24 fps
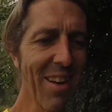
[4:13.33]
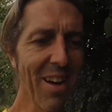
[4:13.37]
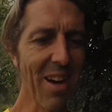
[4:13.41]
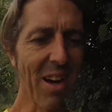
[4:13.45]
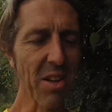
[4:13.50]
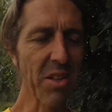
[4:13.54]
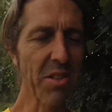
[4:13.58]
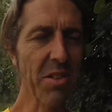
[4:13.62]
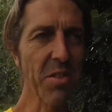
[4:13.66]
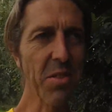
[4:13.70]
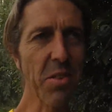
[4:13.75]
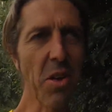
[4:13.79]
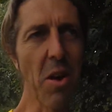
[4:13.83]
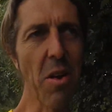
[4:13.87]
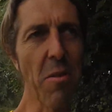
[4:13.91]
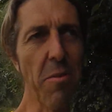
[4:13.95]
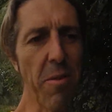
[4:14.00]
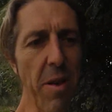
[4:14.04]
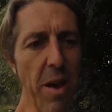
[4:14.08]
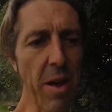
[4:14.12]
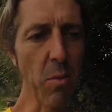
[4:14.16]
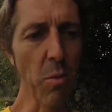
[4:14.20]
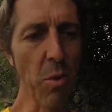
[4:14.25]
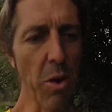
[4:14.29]
I just kind of
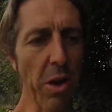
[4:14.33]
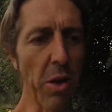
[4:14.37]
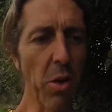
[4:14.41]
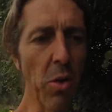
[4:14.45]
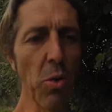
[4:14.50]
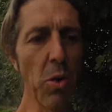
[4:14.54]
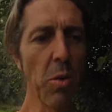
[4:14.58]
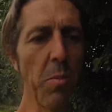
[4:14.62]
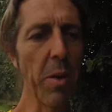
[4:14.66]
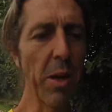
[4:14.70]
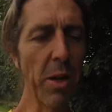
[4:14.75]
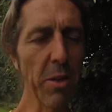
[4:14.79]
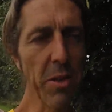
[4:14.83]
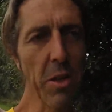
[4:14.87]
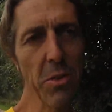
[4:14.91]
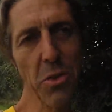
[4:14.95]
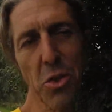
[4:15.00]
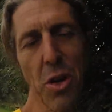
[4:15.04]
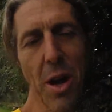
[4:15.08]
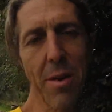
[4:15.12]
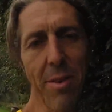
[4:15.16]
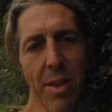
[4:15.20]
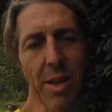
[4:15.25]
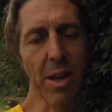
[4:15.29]
found what I could, because I was
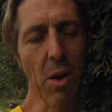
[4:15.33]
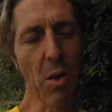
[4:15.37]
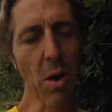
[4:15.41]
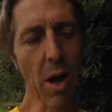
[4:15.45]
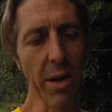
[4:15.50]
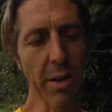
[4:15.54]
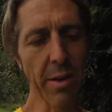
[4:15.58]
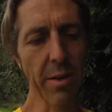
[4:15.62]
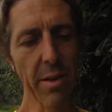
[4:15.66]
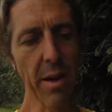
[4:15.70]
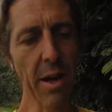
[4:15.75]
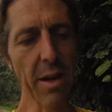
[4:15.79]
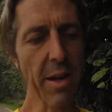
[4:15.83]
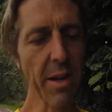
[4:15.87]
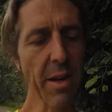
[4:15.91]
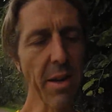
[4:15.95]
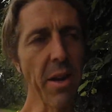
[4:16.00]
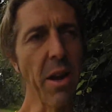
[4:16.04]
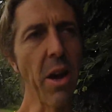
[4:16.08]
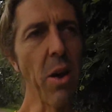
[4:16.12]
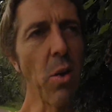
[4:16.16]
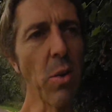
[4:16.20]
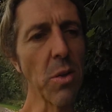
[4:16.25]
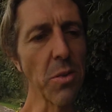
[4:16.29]
traveling. I, I didn't
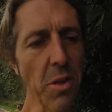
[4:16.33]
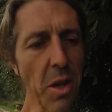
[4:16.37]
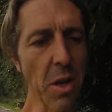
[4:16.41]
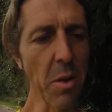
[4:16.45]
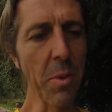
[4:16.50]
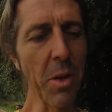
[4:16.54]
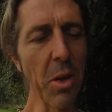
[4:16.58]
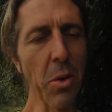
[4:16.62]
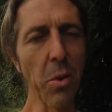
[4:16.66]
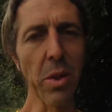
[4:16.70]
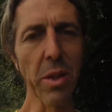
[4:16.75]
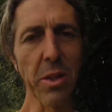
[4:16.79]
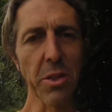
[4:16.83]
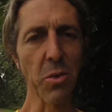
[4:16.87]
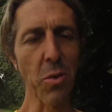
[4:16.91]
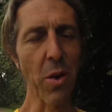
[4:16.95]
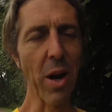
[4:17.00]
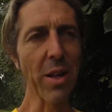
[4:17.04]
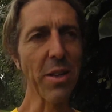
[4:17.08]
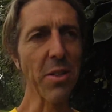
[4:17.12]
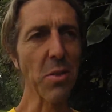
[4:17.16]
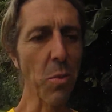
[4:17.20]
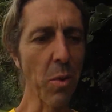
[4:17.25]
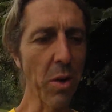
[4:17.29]
know I was going to be doing this
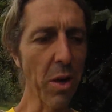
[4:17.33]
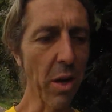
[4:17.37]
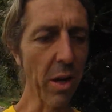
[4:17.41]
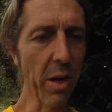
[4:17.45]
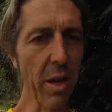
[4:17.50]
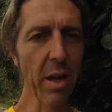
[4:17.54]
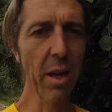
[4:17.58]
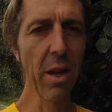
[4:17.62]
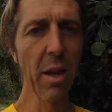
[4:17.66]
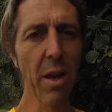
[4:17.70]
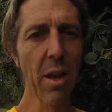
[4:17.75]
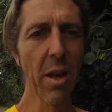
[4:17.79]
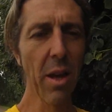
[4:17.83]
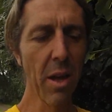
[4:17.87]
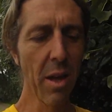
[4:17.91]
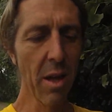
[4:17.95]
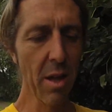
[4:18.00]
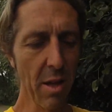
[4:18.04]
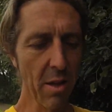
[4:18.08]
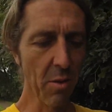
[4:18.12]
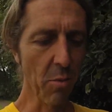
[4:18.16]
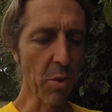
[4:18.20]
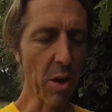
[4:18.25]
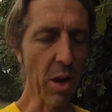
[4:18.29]
race when I,
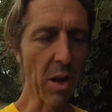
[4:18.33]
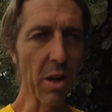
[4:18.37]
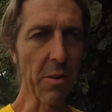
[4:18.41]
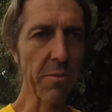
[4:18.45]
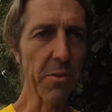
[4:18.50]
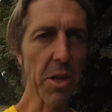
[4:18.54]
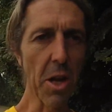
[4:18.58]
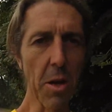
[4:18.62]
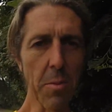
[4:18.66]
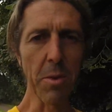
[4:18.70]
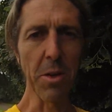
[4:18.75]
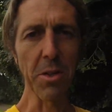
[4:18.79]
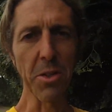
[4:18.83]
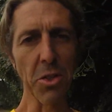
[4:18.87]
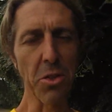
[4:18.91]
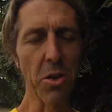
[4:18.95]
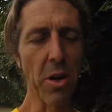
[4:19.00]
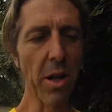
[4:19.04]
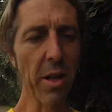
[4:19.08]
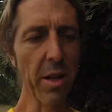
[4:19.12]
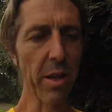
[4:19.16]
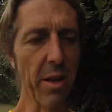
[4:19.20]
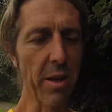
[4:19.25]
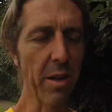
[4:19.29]
when I left home in
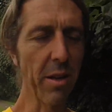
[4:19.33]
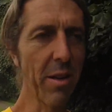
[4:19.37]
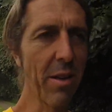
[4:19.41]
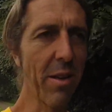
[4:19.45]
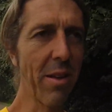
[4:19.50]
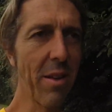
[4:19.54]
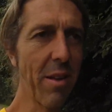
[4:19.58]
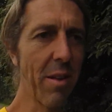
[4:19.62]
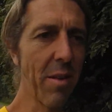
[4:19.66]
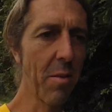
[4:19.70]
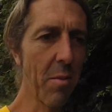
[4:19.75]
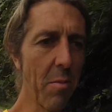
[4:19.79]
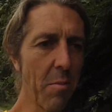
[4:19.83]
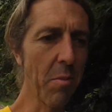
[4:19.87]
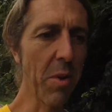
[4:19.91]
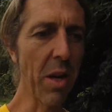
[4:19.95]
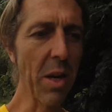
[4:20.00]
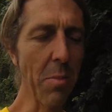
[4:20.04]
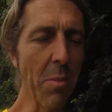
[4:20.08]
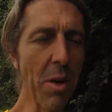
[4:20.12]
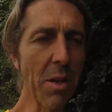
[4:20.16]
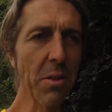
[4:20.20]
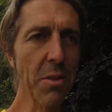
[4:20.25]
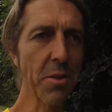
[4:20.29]
Australia
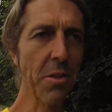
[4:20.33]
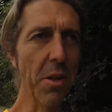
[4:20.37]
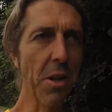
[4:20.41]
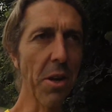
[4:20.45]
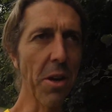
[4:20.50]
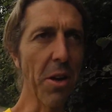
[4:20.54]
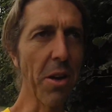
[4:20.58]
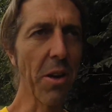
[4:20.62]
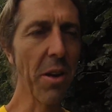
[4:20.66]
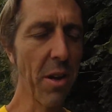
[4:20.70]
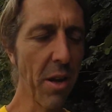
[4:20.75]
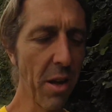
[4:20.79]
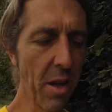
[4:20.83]
many months ago.